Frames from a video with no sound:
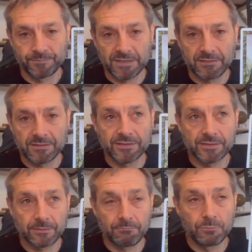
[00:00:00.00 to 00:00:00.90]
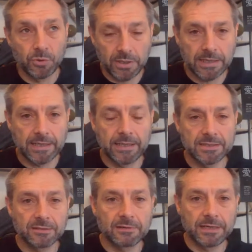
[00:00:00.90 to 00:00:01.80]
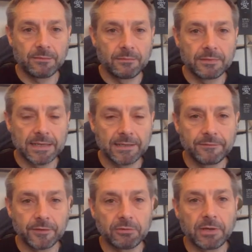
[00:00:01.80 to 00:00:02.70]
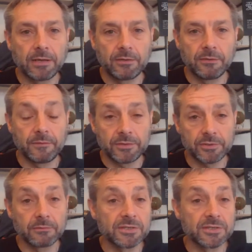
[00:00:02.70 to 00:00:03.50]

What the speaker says: So Monday is a great day for creating a new vision.